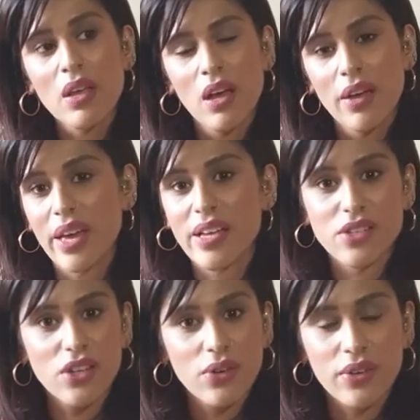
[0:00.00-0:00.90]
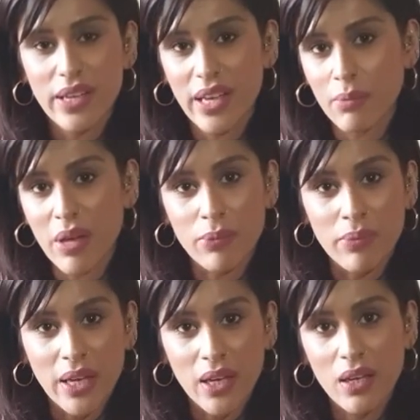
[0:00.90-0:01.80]
Okay, so you can email
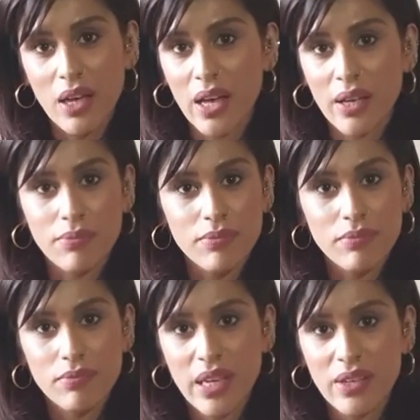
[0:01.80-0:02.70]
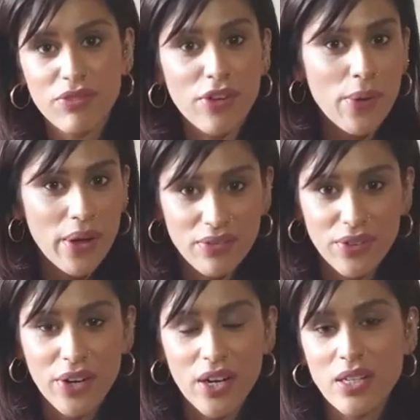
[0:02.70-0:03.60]
me,
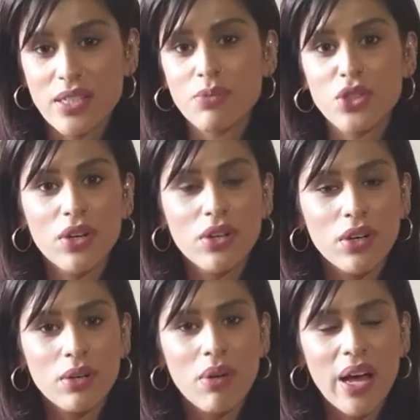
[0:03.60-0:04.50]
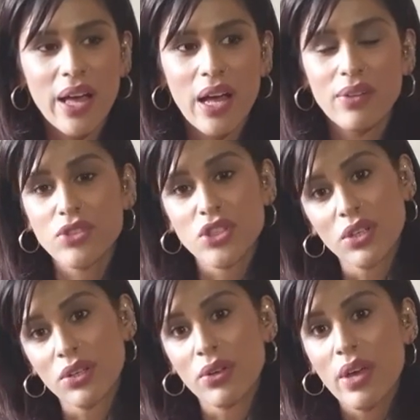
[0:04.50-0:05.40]
info@farrahazam.com. I have
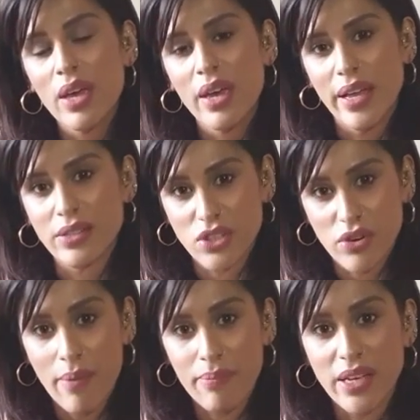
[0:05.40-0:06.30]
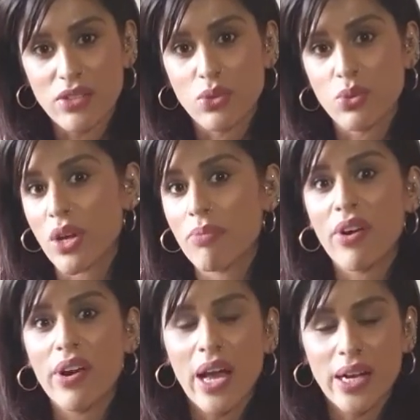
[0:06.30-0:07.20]
two Instagram pages which I'm
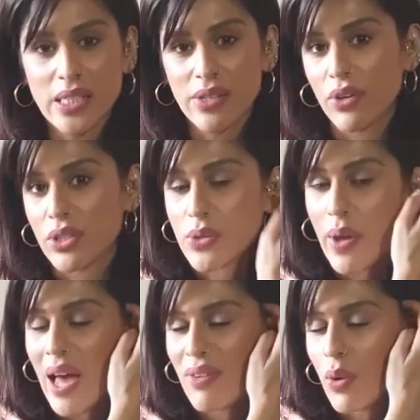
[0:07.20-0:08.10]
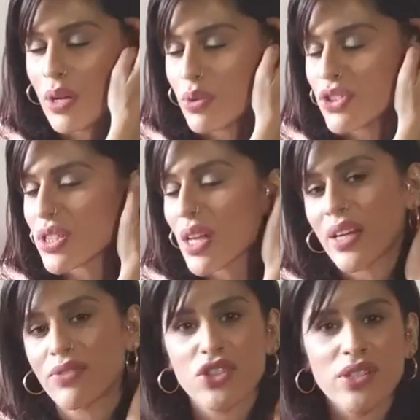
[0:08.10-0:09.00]
very active on. So I have one which is
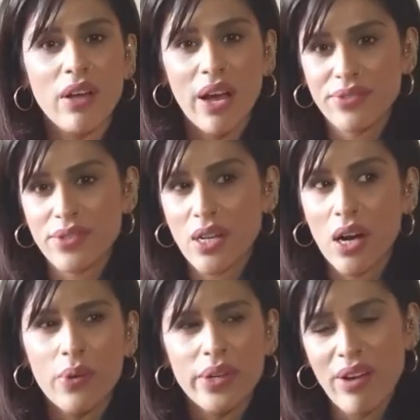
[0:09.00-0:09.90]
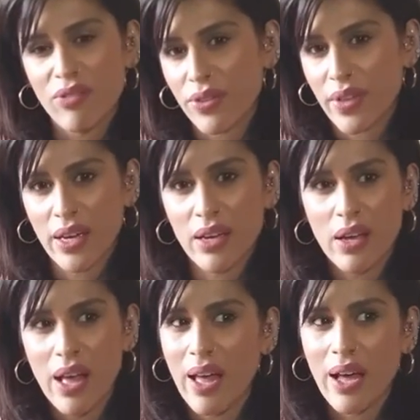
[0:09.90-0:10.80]
kind of just lifestyle and everything
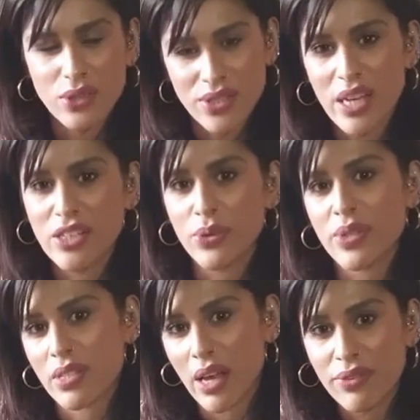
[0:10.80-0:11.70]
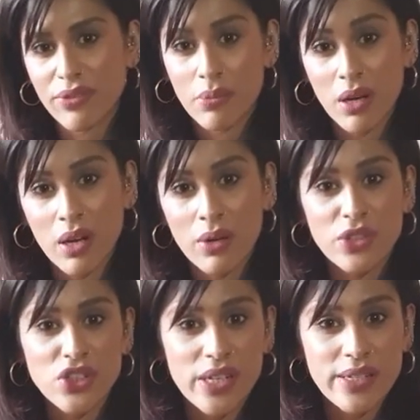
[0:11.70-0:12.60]
else that I do aside from art,
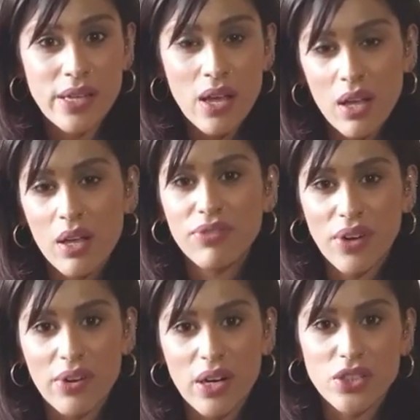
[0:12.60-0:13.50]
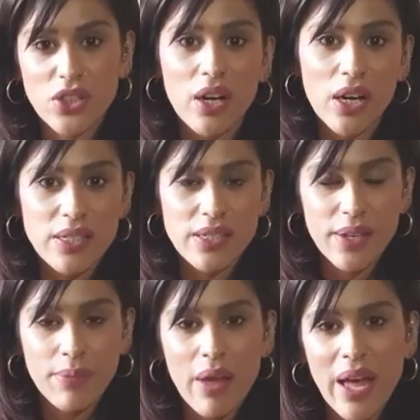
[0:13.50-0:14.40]
which is
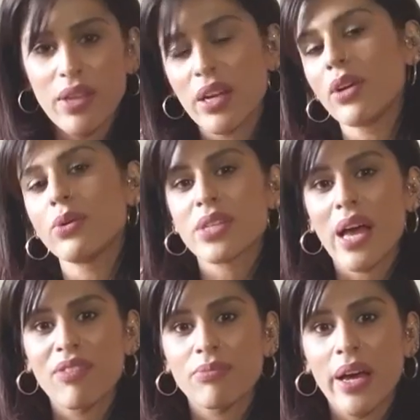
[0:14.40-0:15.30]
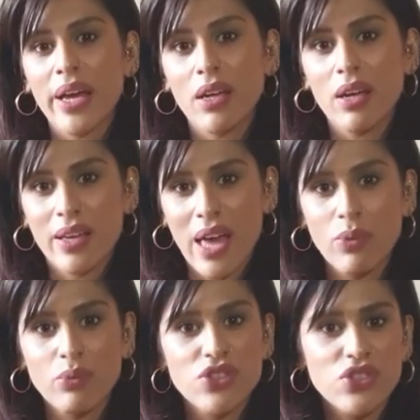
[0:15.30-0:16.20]
farrah.azam, and then I also have my
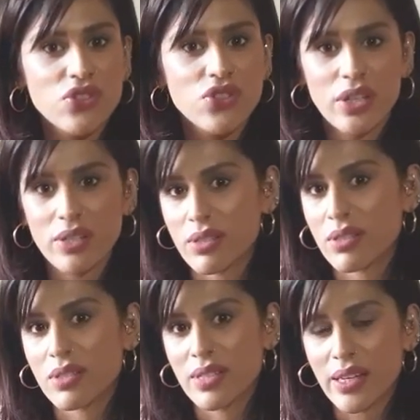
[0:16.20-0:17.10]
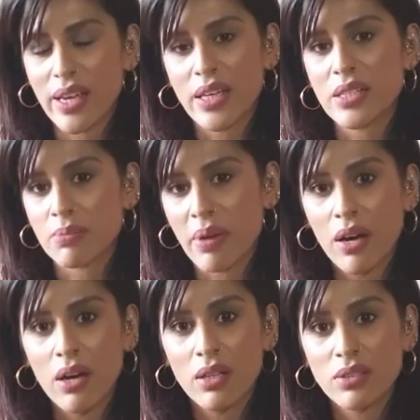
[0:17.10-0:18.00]
account which is just dedicated to my
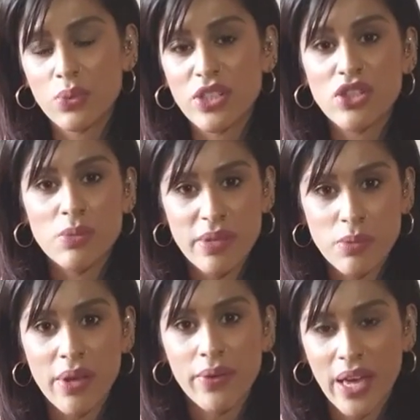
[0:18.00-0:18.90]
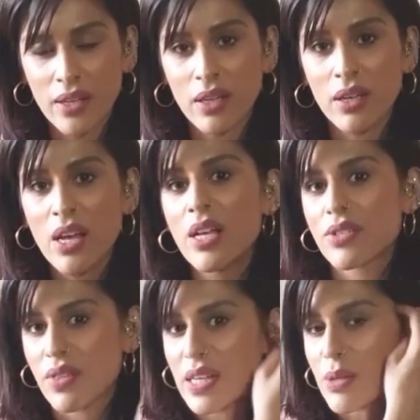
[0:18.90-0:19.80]
art, which is Bespoke Henna.
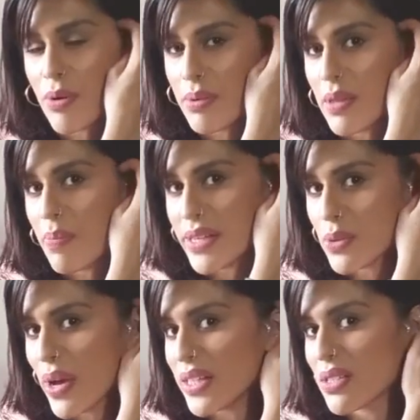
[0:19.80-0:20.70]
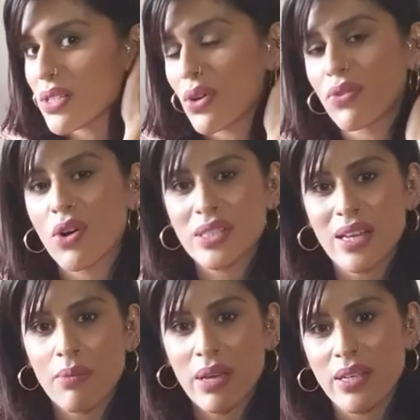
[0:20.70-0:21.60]
So these are probably the best ways to sort of
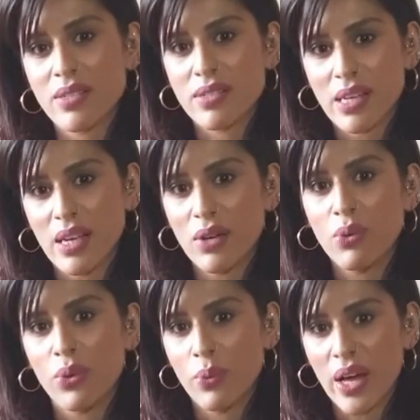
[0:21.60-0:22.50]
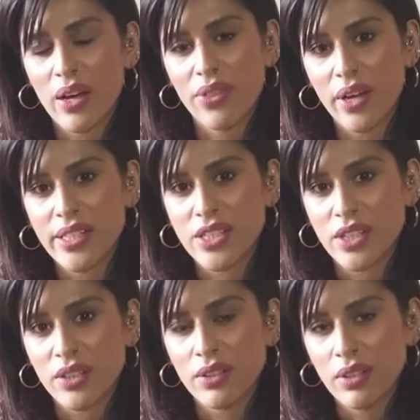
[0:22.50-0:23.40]
contact me and see all the work that I
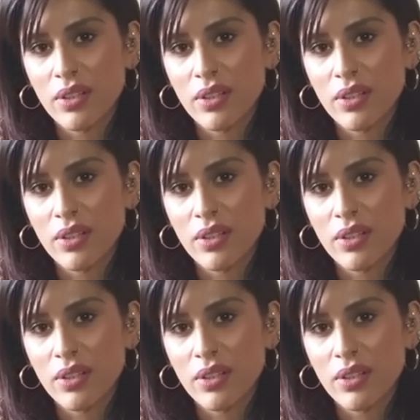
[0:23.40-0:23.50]
do.